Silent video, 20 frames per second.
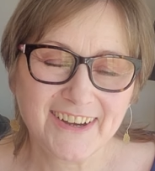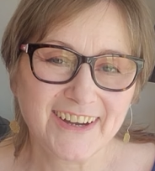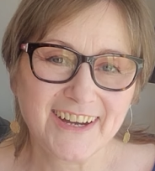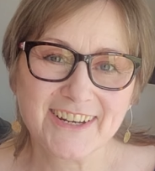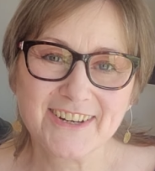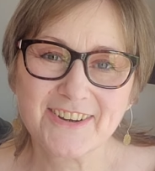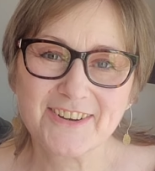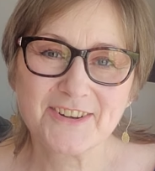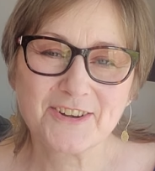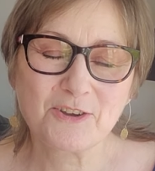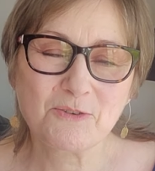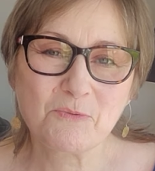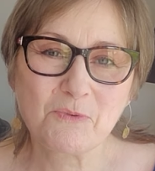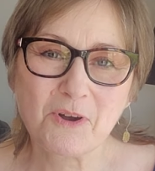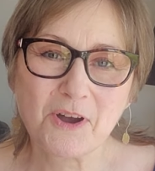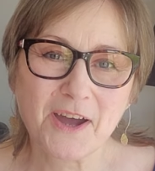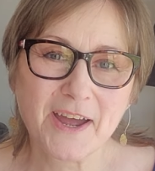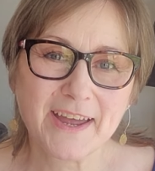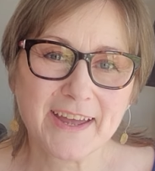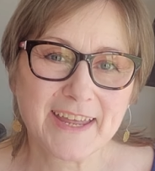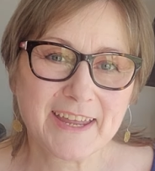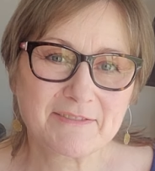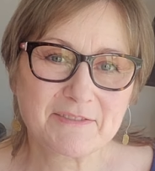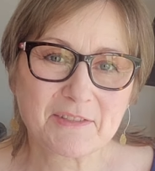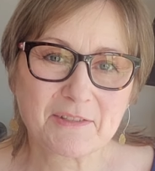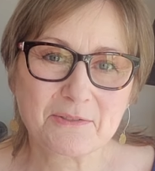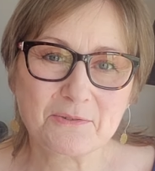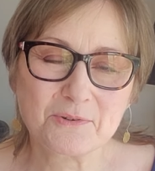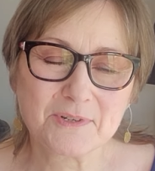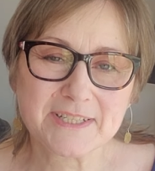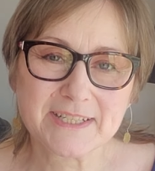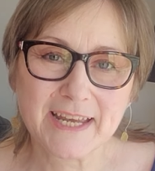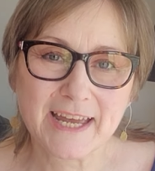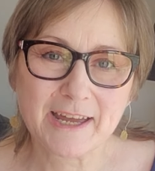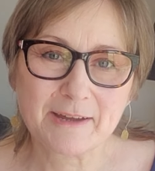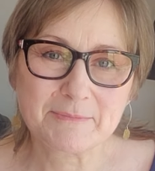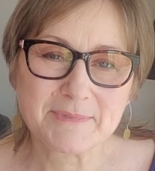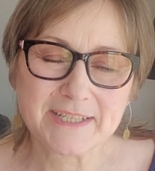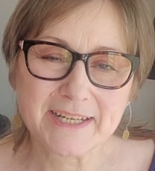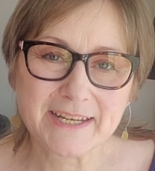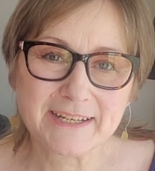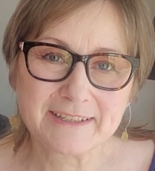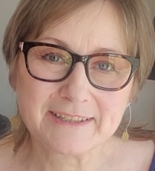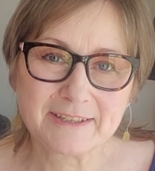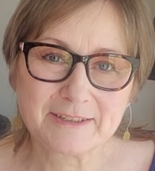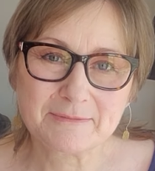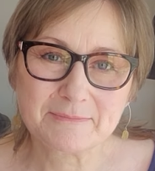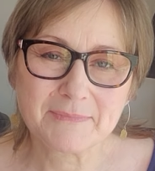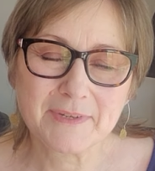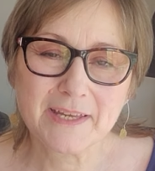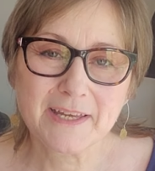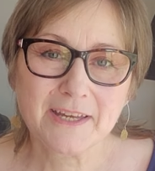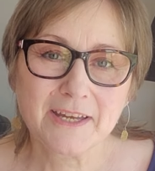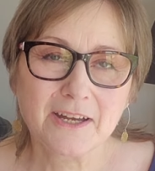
I don't know why I haven't thought to update them.